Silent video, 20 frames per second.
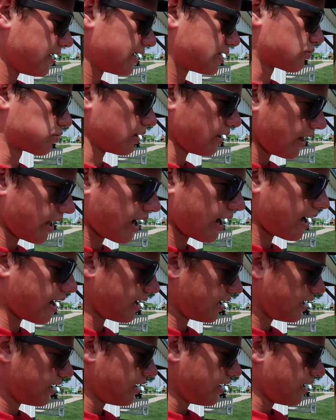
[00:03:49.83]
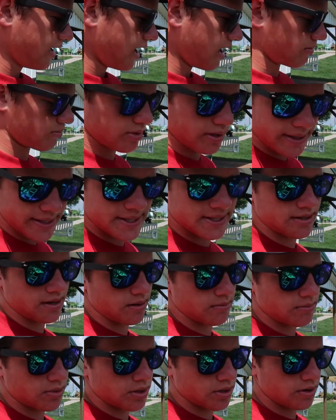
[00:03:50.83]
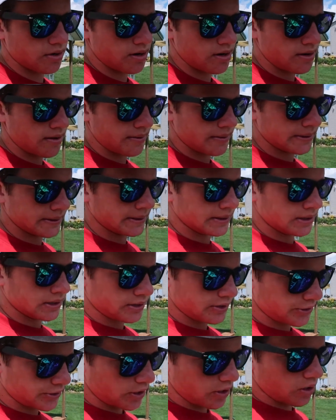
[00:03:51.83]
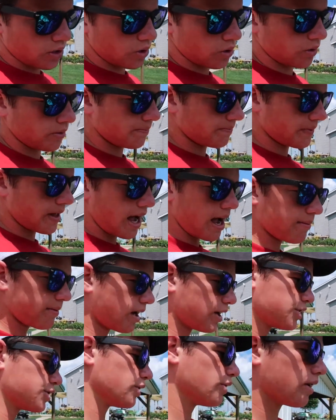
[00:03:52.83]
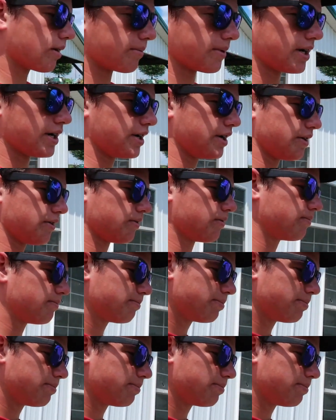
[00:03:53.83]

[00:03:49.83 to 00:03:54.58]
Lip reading: It's really hot. I'm really sunburnt, so I'm not sure what I'm going to do.